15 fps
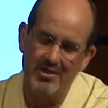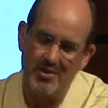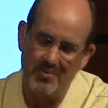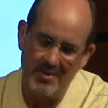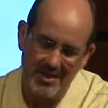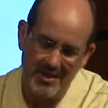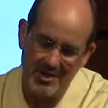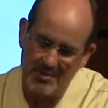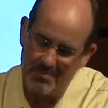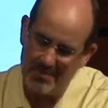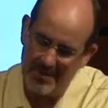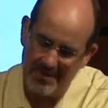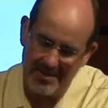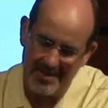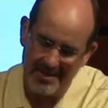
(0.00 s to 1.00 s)
that we
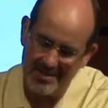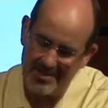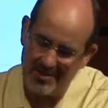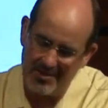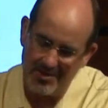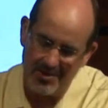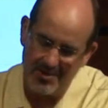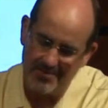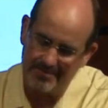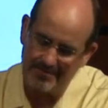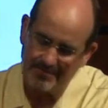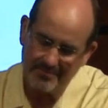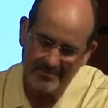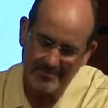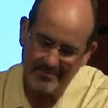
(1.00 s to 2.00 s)
experience, Lord,
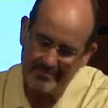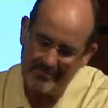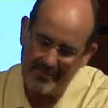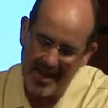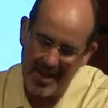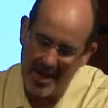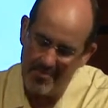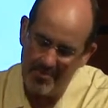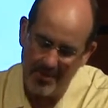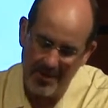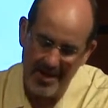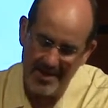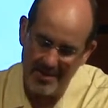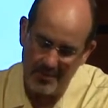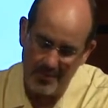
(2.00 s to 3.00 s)
I
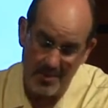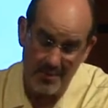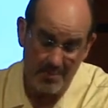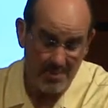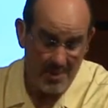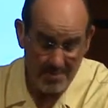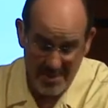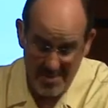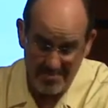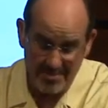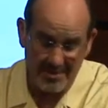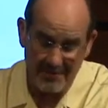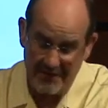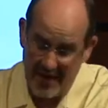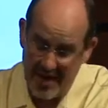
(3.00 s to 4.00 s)
pray that we would be people
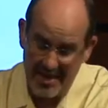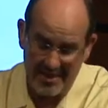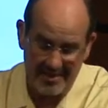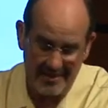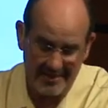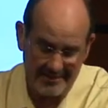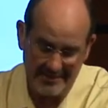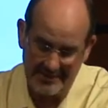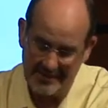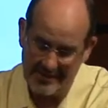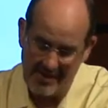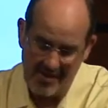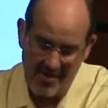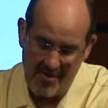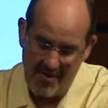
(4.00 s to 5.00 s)
of faith.
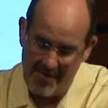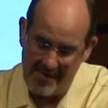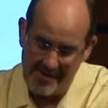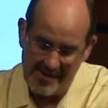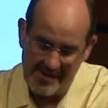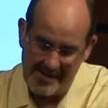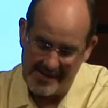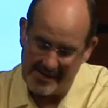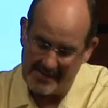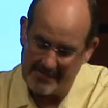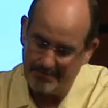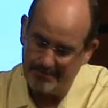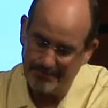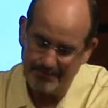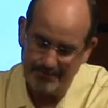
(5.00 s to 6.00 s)

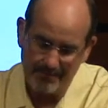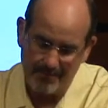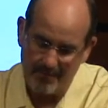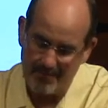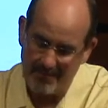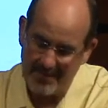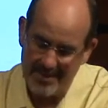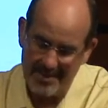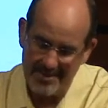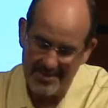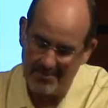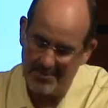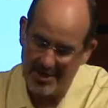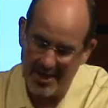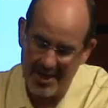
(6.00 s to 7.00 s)
Um,
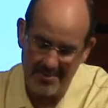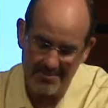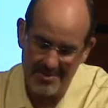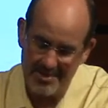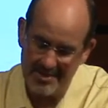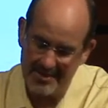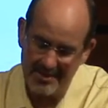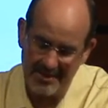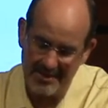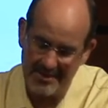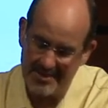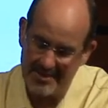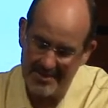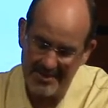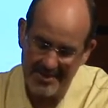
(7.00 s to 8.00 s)
sometimes
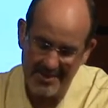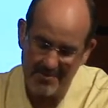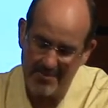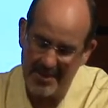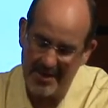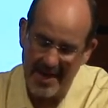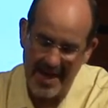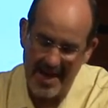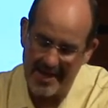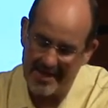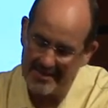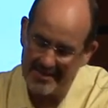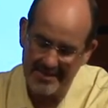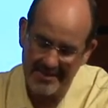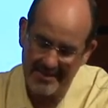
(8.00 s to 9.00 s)
it's the big
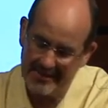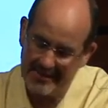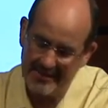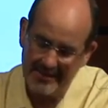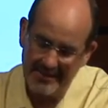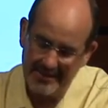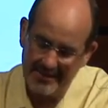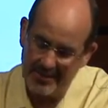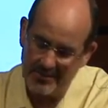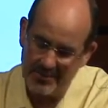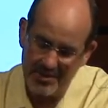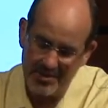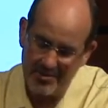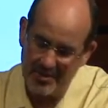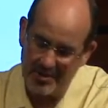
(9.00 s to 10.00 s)
ask that we
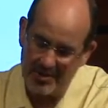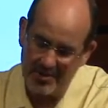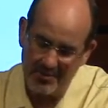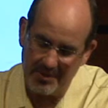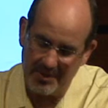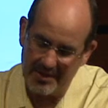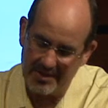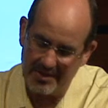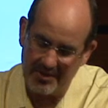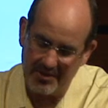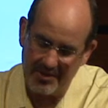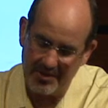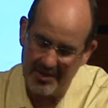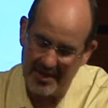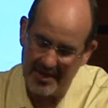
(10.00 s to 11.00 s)
struggle with,
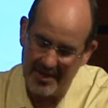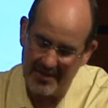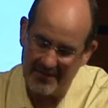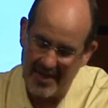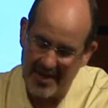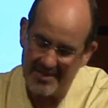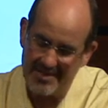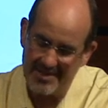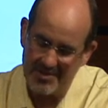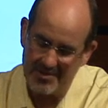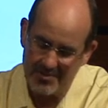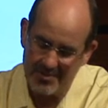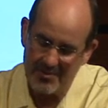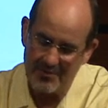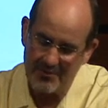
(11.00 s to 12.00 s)
Lord. And if that's
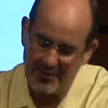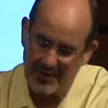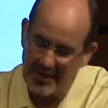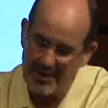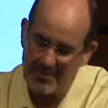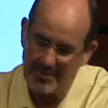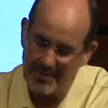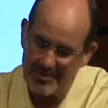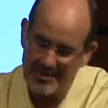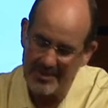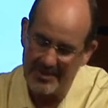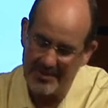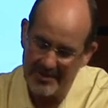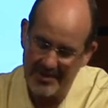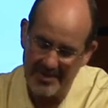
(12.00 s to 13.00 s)
true for any person
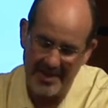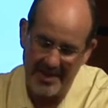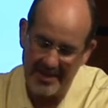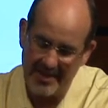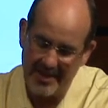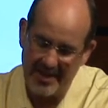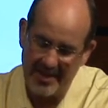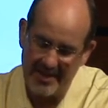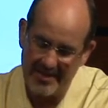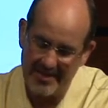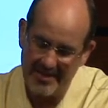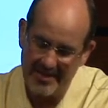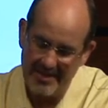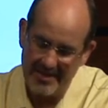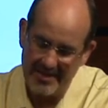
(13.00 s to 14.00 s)
here today, God,
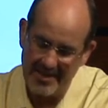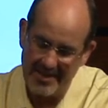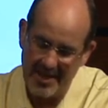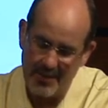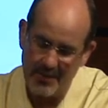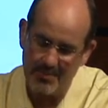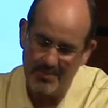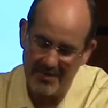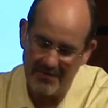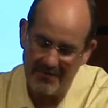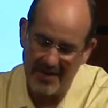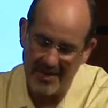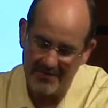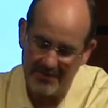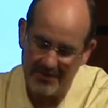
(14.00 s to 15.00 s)
that they would be
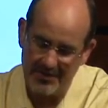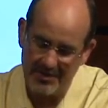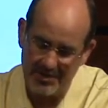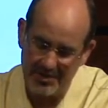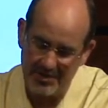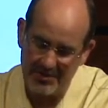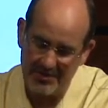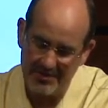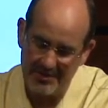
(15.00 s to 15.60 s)
faithful to you,